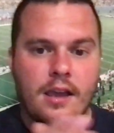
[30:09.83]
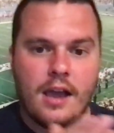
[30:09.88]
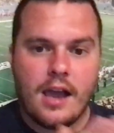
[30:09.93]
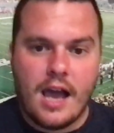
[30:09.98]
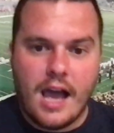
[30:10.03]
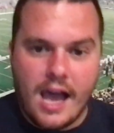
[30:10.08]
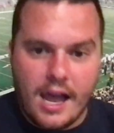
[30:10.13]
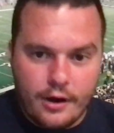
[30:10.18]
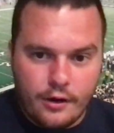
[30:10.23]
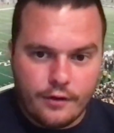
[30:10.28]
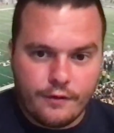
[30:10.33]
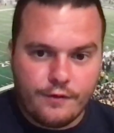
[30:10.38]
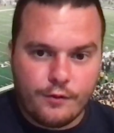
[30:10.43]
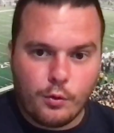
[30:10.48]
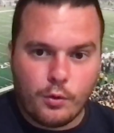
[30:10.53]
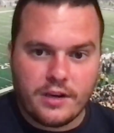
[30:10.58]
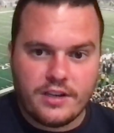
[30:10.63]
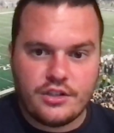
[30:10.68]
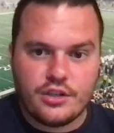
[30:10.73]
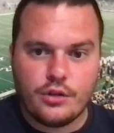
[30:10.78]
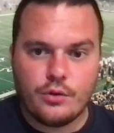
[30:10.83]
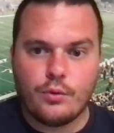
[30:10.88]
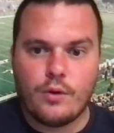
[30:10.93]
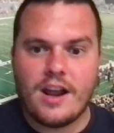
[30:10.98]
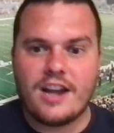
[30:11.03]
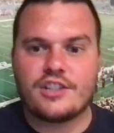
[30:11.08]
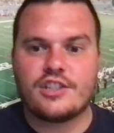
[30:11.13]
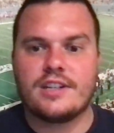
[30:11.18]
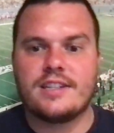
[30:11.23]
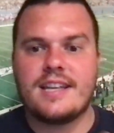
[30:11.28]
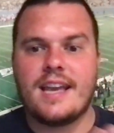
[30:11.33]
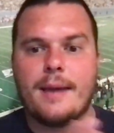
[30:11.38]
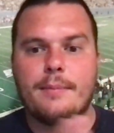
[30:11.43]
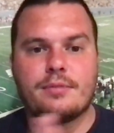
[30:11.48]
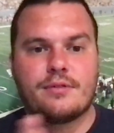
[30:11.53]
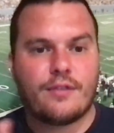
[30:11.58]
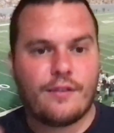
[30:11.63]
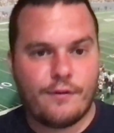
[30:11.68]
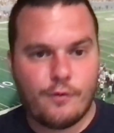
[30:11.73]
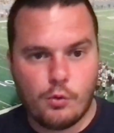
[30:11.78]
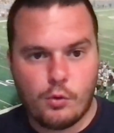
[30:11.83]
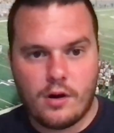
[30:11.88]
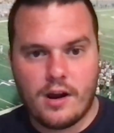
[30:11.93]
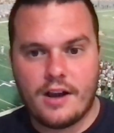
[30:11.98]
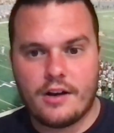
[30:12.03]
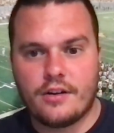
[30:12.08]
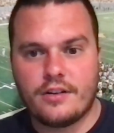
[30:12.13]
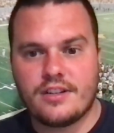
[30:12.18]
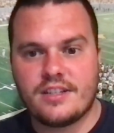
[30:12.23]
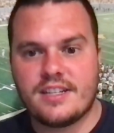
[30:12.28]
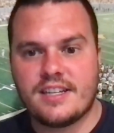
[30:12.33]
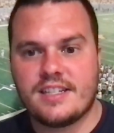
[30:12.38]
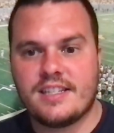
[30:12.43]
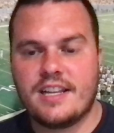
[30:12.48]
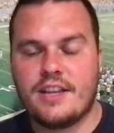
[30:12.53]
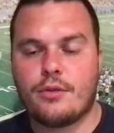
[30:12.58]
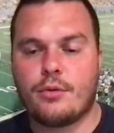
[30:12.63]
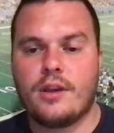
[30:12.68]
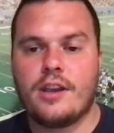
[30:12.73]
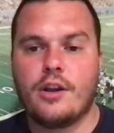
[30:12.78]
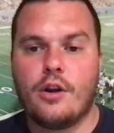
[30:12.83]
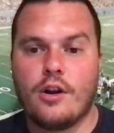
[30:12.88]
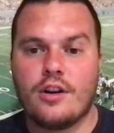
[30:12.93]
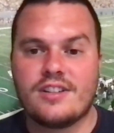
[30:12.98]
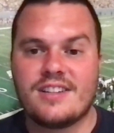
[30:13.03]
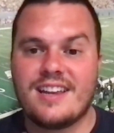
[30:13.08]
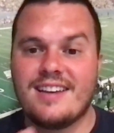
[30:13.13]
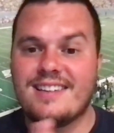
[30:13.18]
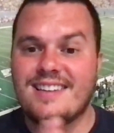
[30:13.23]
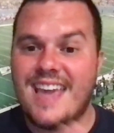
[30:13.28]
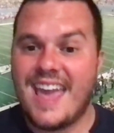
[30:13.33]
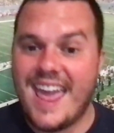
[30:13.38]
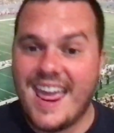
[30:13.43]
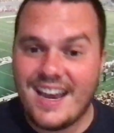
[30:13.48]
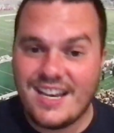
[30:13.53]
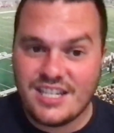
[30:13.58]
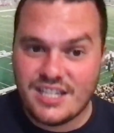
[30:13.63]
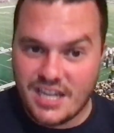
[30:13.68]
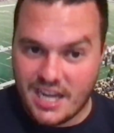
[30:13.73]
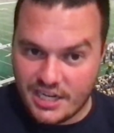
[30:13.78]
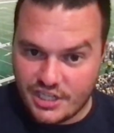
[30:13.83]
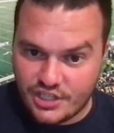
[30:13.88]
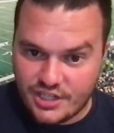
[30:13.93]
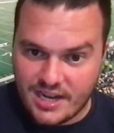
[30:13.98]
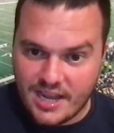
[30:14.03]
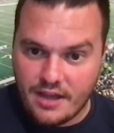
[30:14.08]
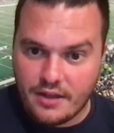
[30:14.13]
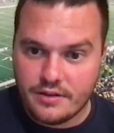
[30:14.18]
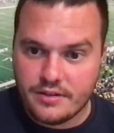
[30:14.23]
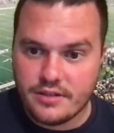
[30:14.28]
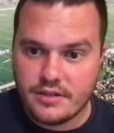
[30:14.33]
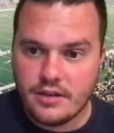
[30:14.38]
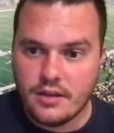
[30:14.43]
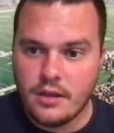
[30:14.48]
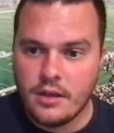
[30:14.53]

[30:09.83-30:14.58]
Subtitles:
142 rush attempts for 463 yards, and 10 touchdowns.